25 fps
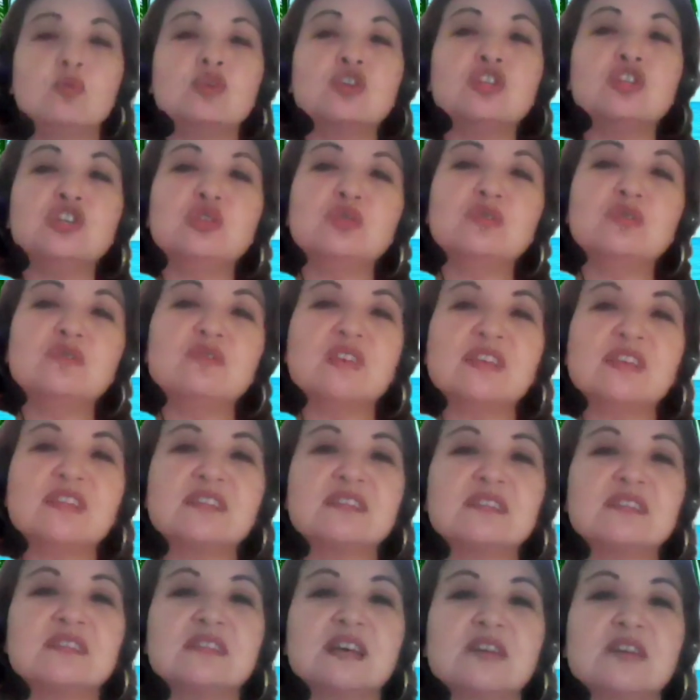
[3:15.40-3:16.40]
When you
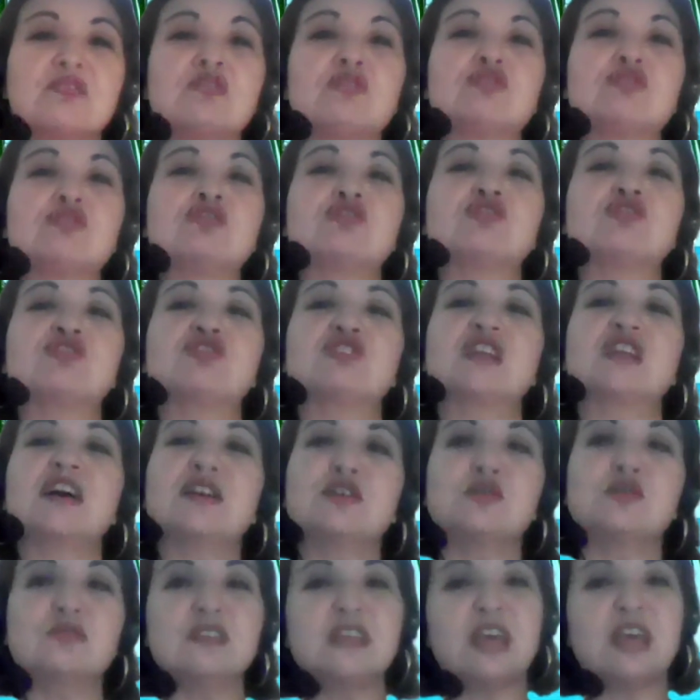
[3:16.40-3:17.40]
invest in others, you're
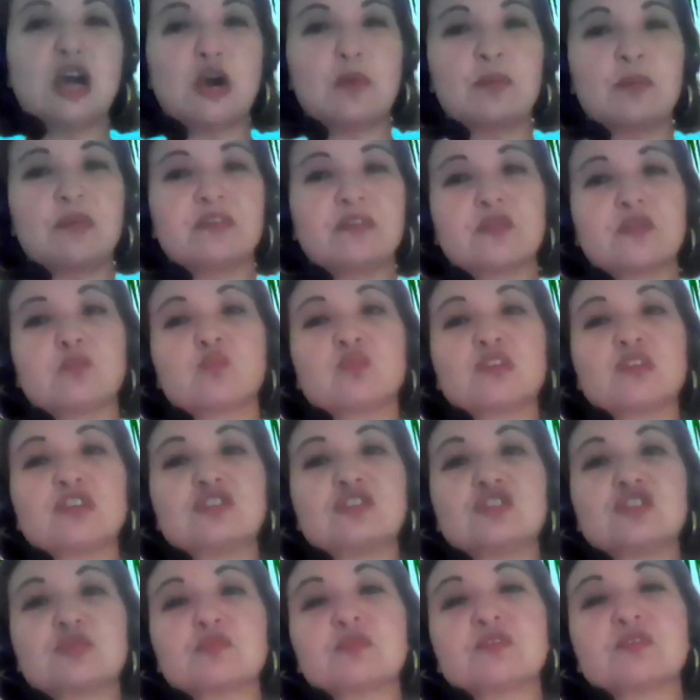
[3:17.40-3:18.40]
not only helping them
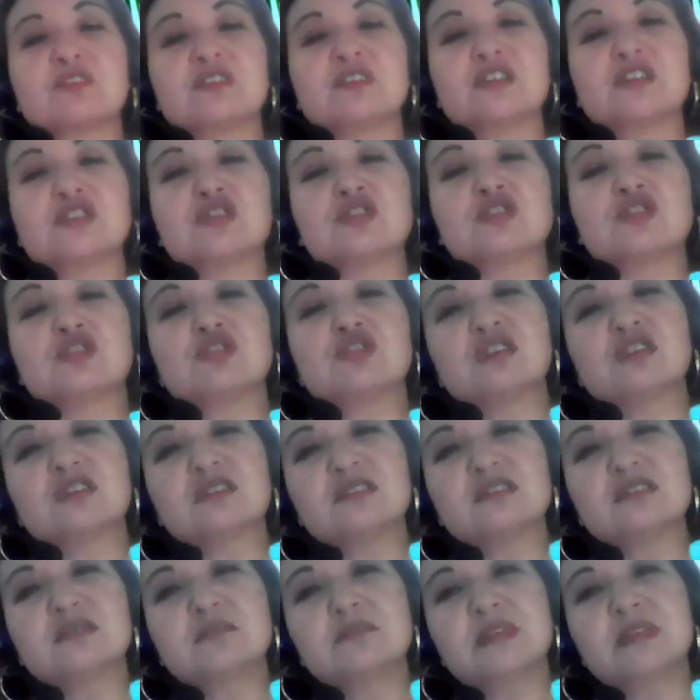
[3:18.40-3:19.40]
reach their potential, you're
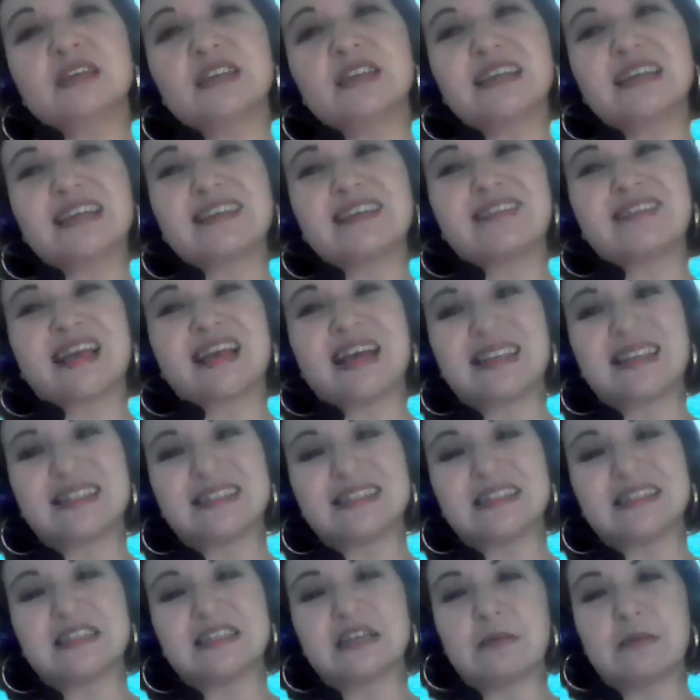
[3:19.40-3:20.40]
also making a
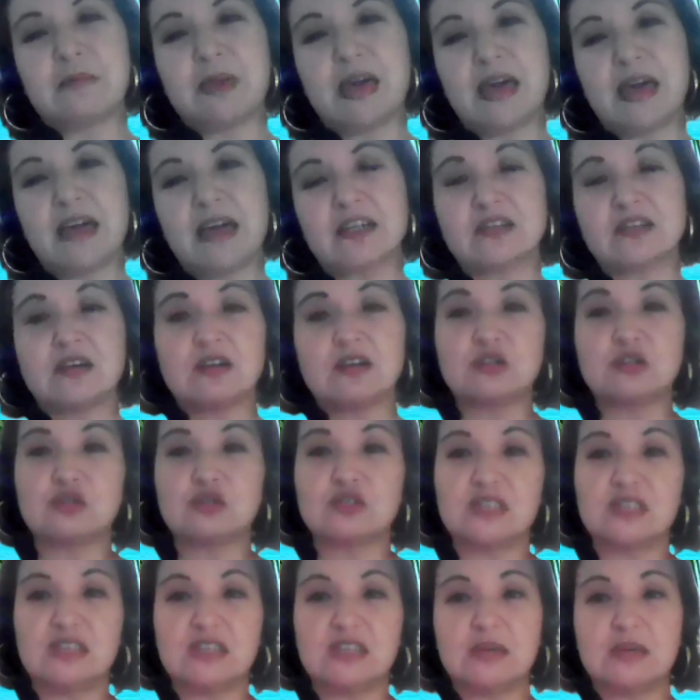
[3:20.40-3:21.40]
lasting impact on
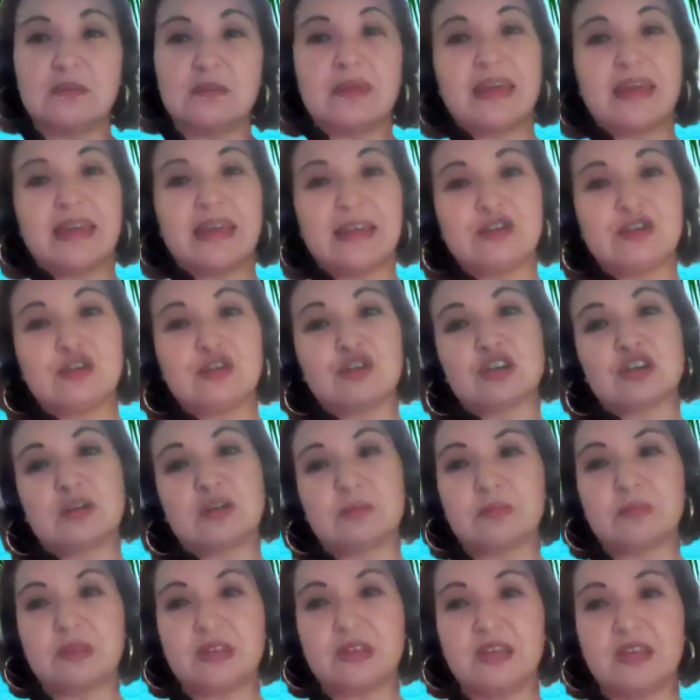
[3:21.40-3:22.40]
your team and your
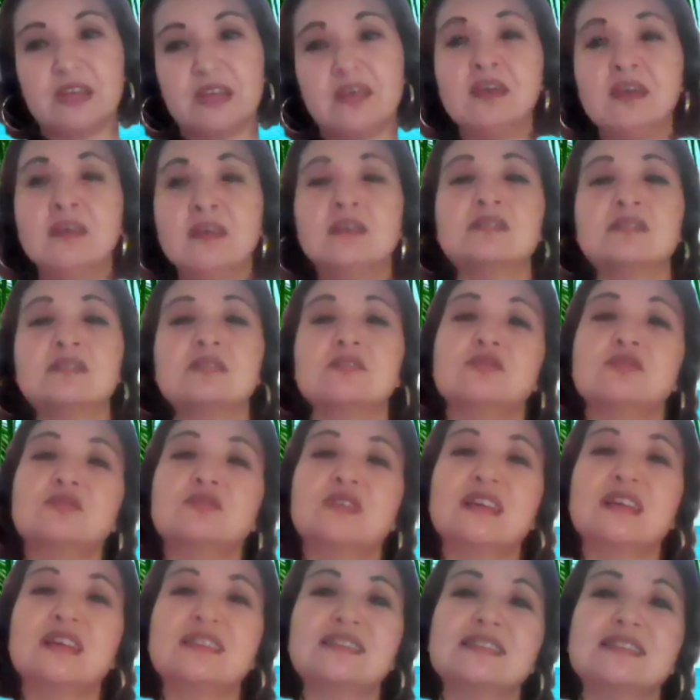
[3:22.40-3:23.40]
company. So
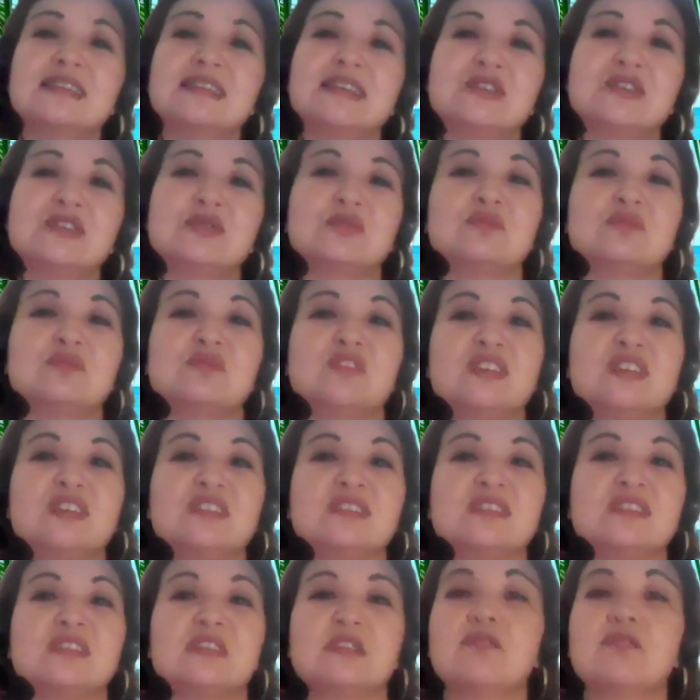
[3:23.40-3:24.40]
don't hesitate to
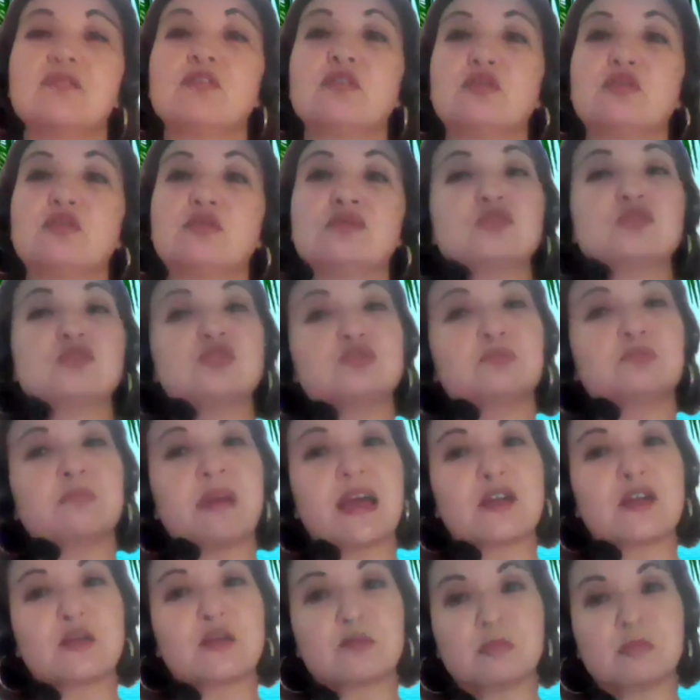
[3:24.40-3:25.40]
invest in those who
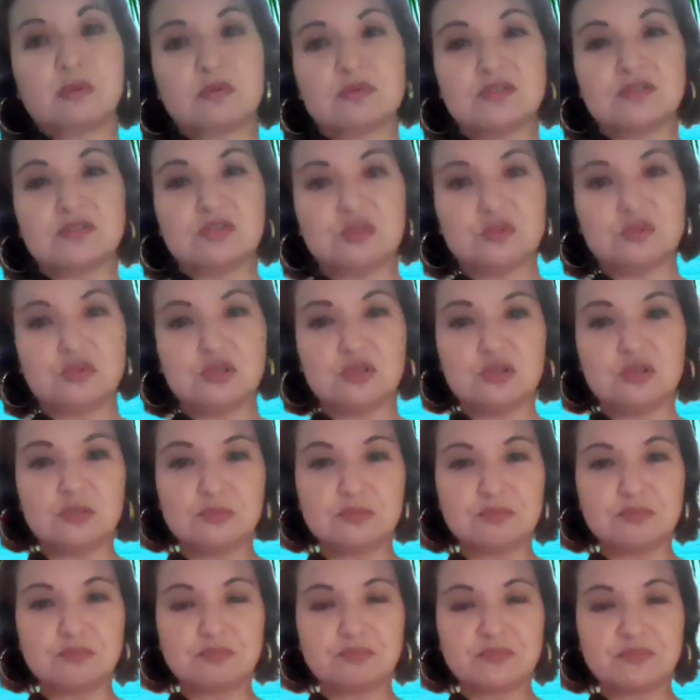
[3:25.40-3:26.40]
matter most to
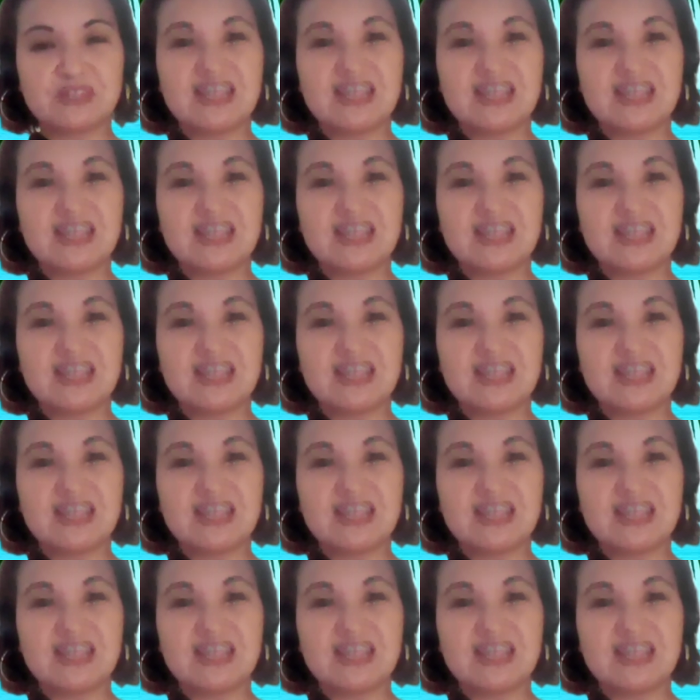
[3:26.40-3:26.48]
you.